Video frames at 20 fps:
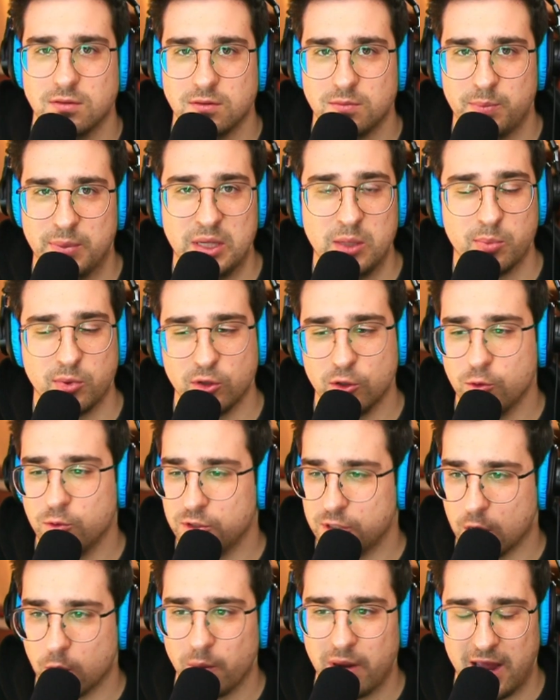People who
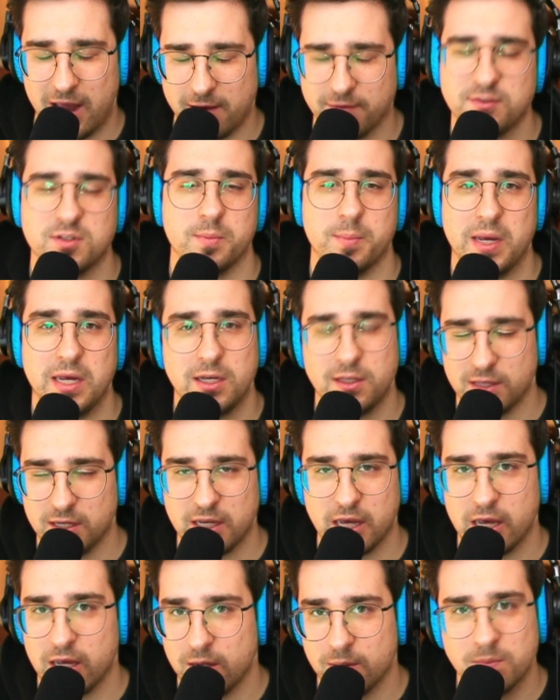don't have to make the
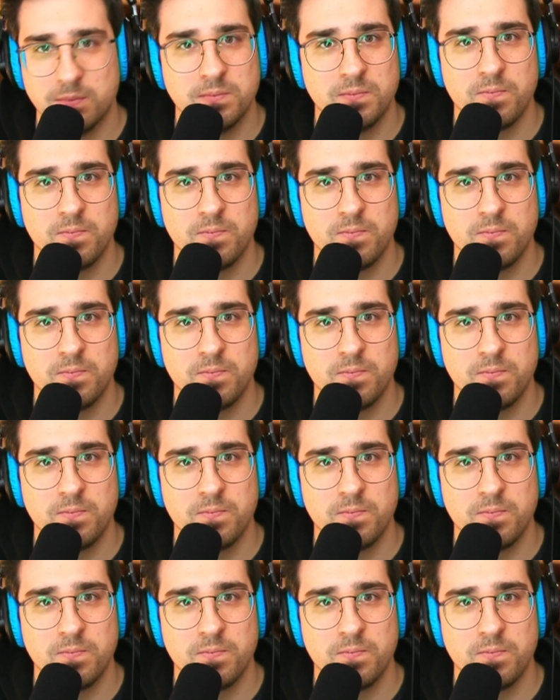game.